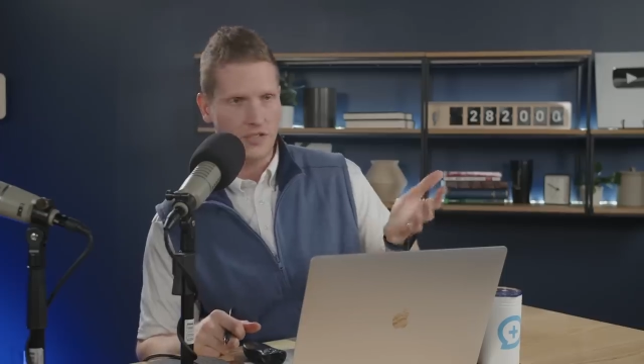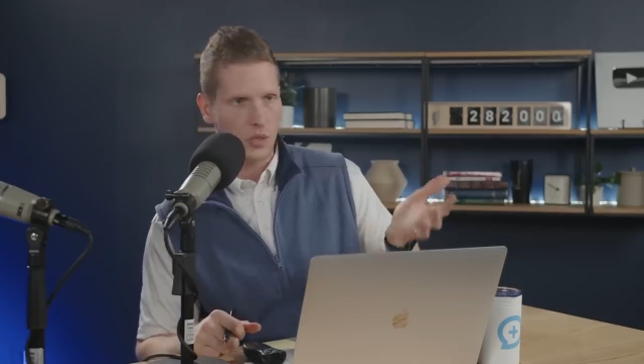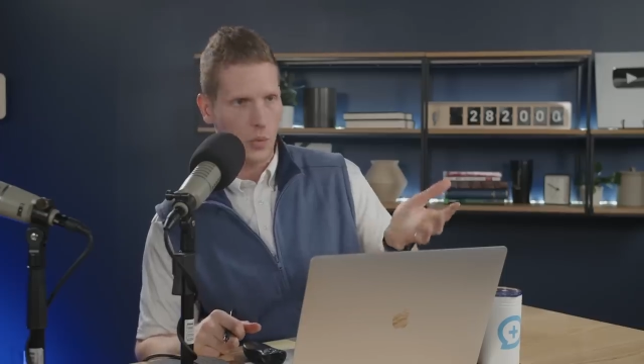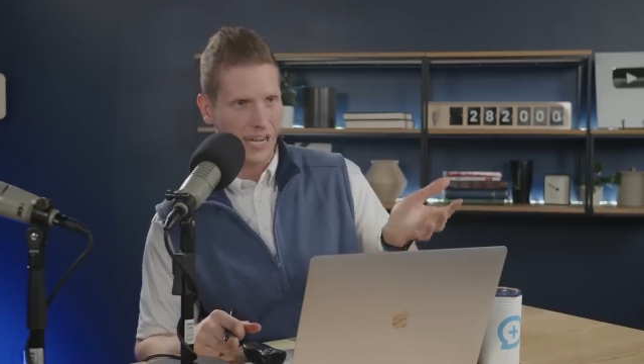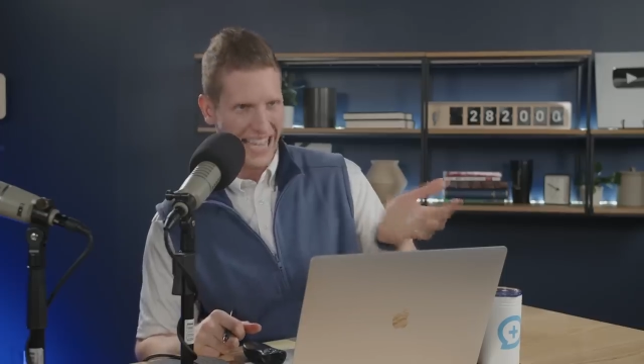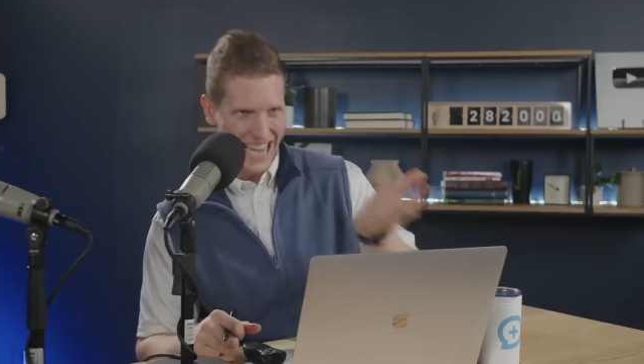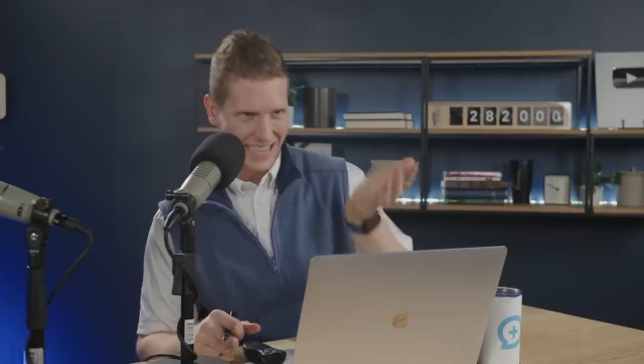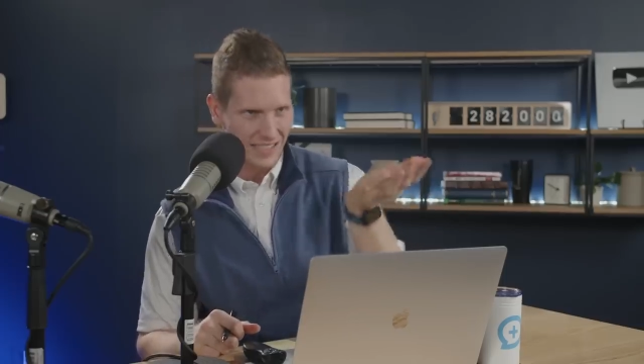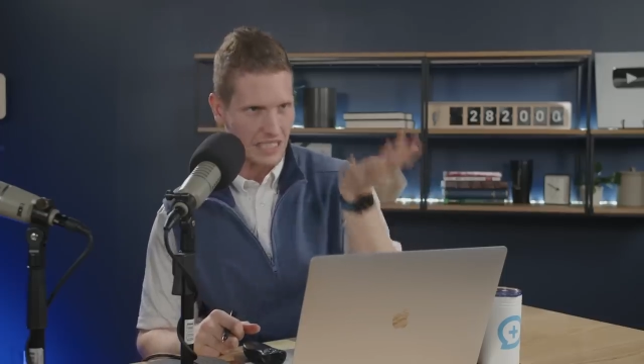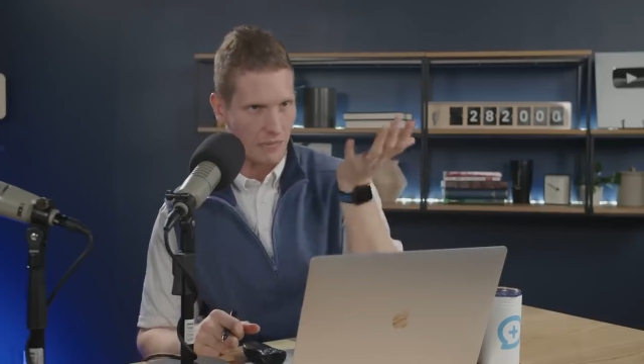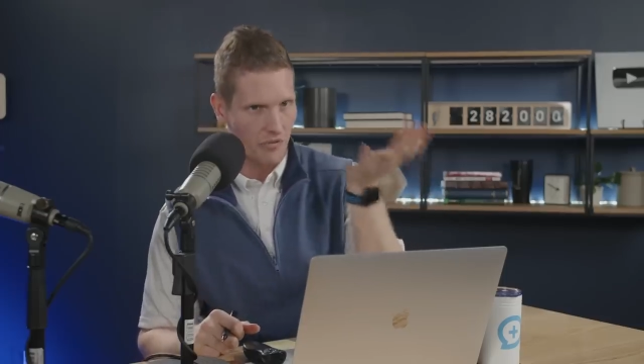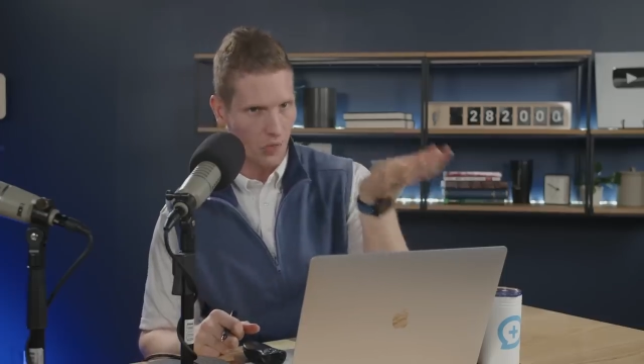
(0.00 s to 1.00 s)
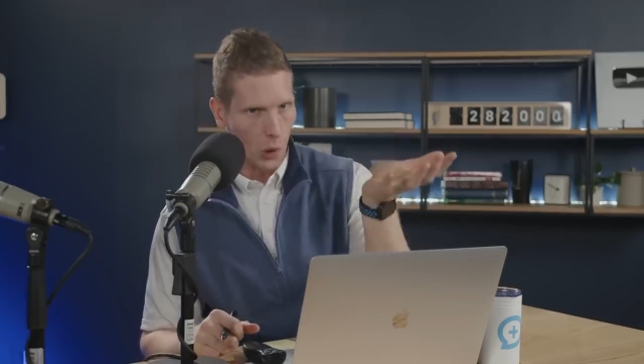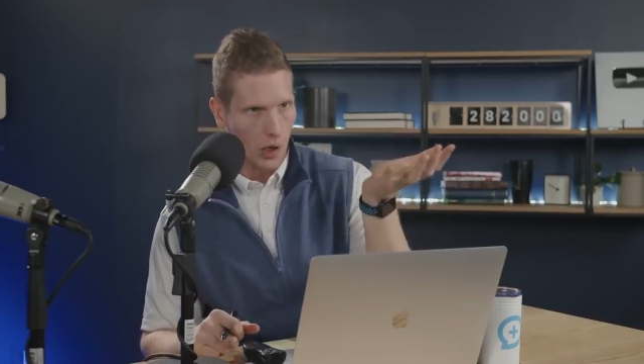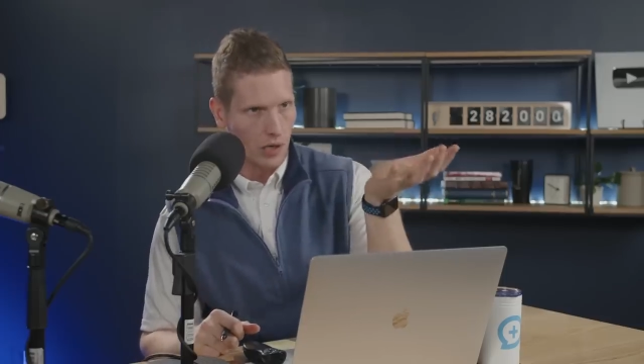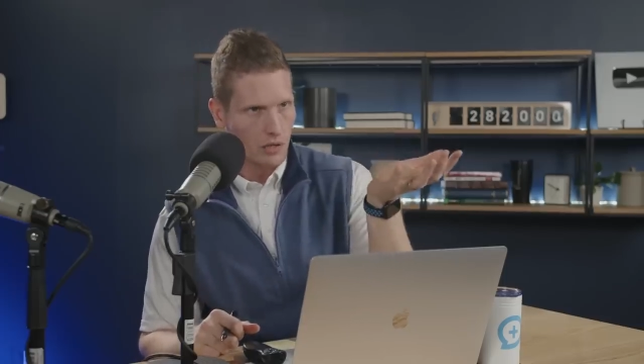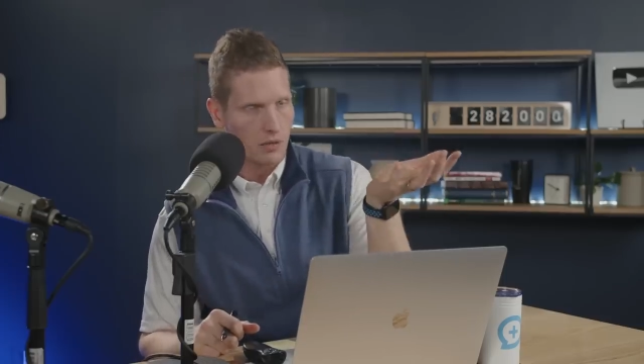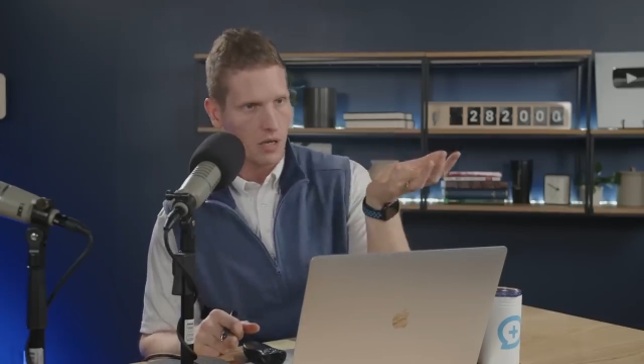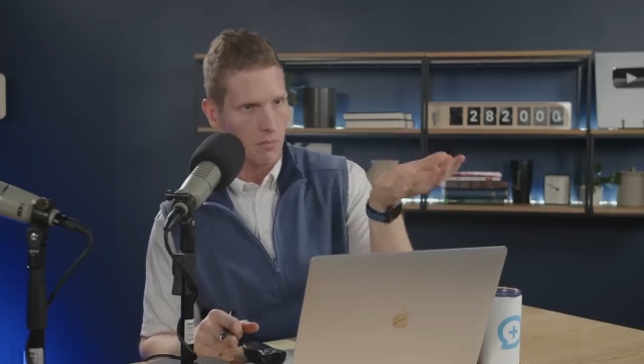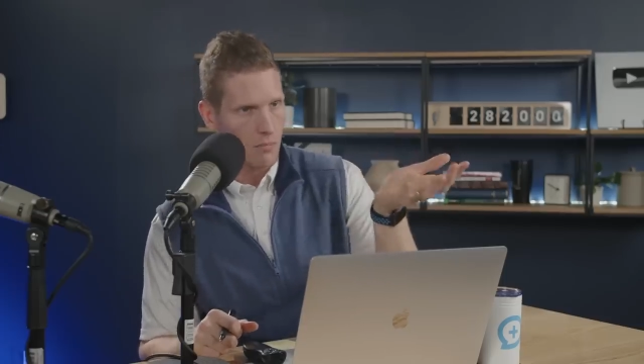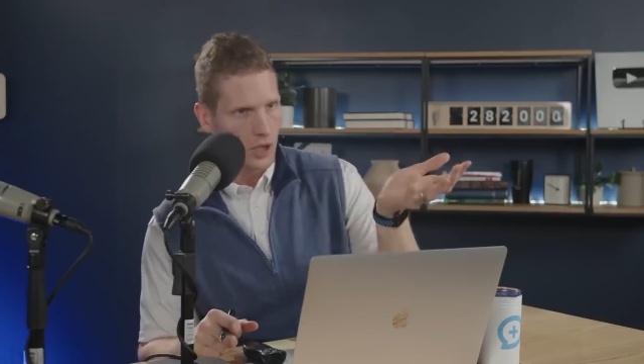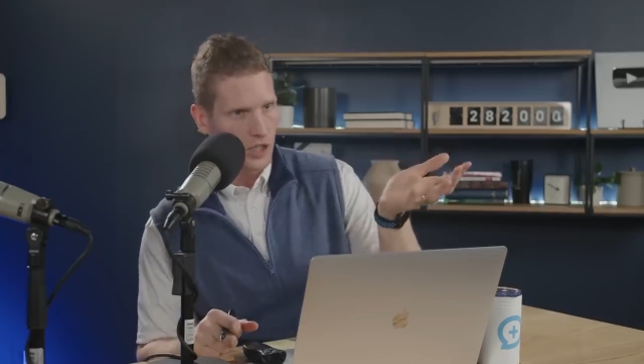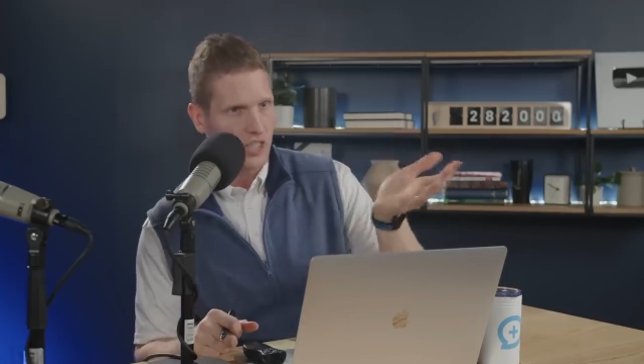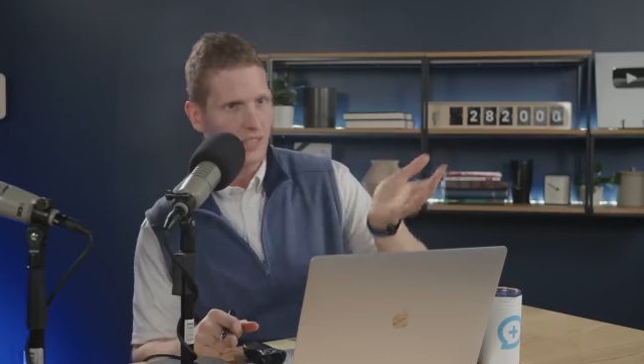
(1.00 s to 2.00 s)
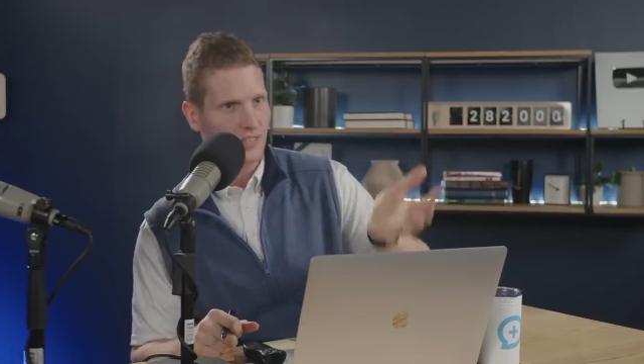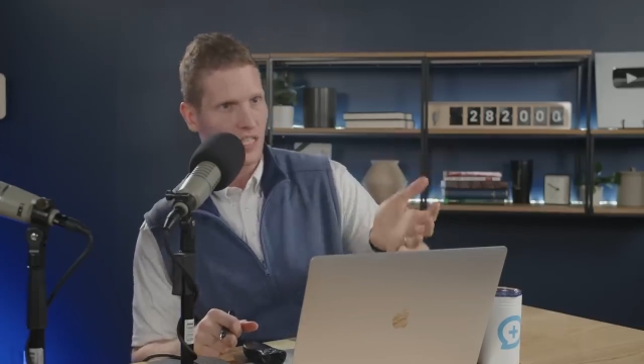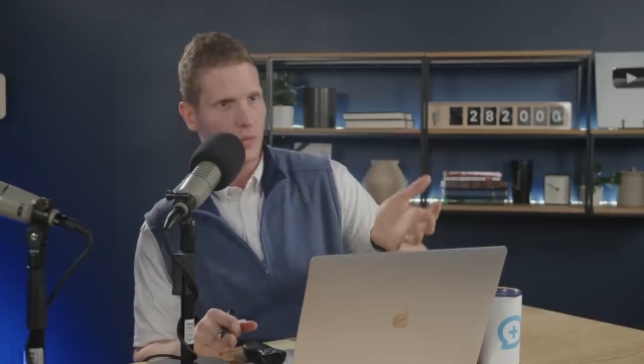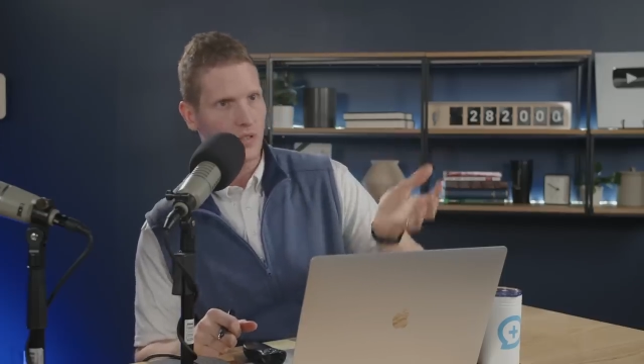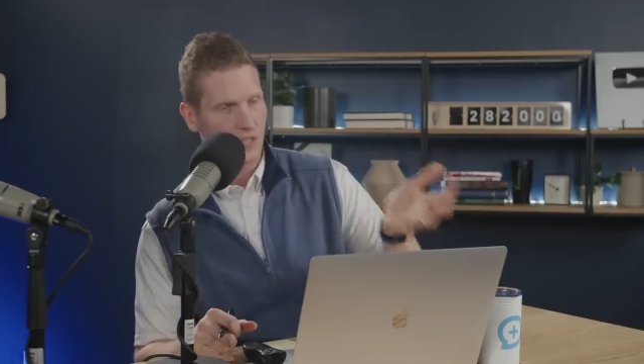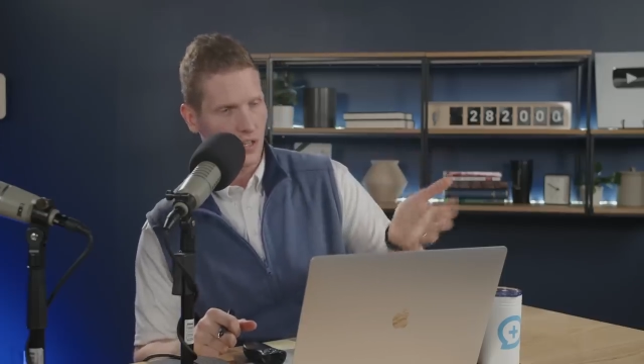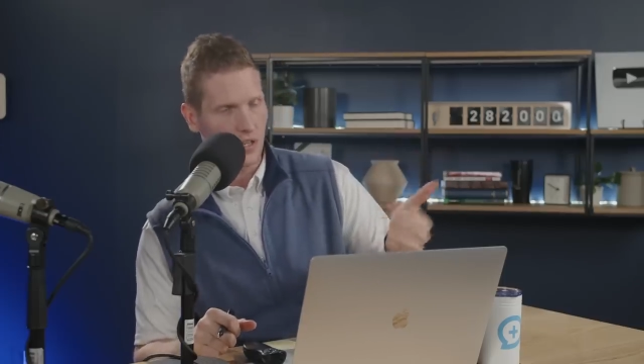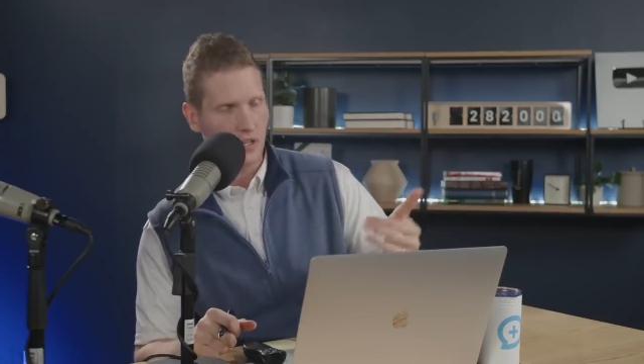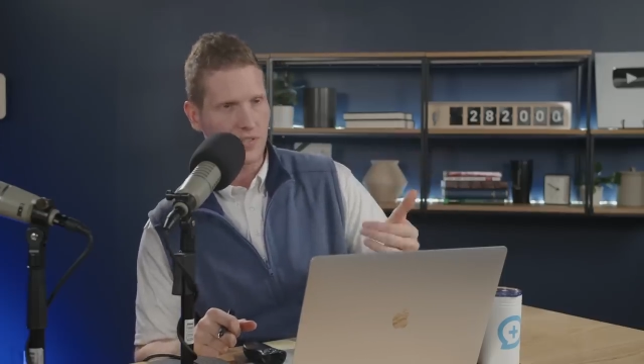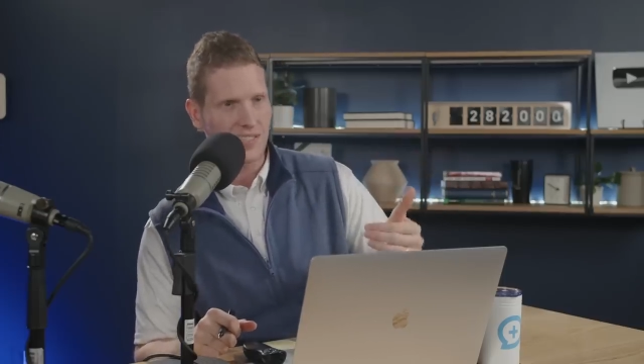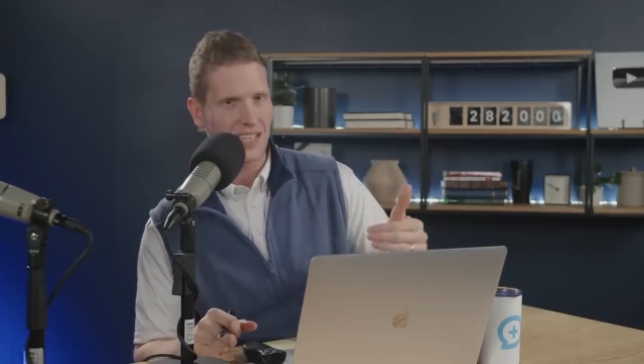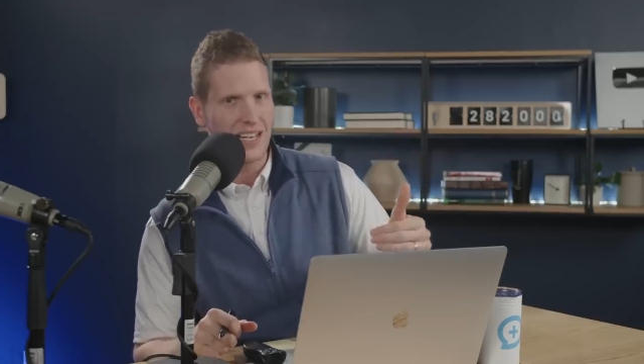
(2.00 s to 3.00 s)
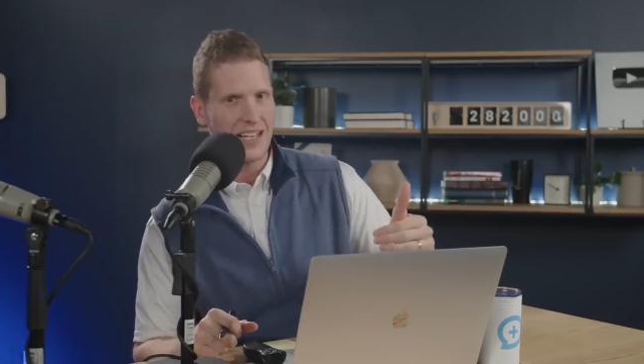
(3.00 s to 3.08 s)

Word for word: than what I had in step four, emergency reserves,